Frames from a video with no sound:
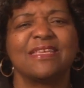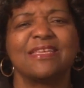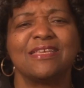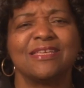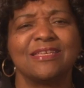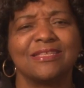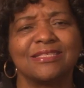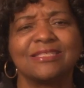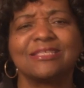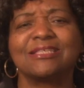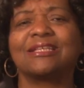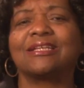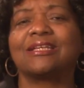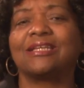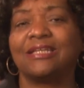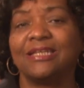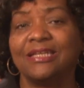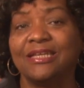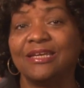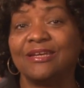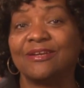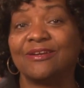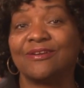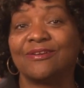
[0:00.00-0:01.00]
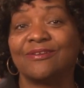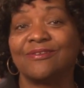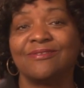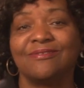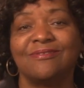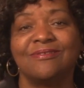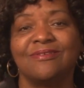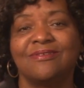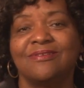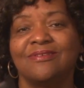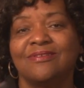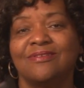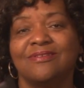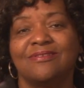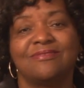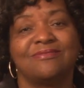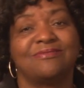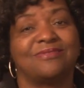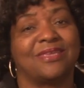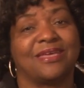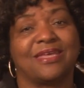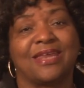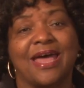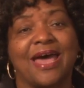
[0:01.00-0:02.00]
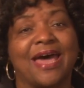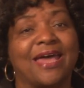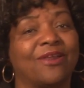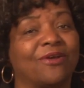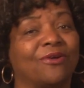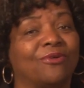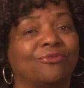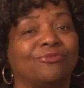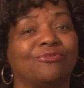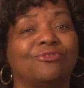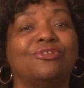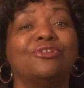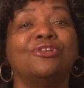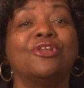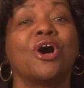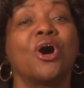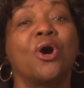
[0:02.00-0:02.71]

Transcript: it's clear that I don't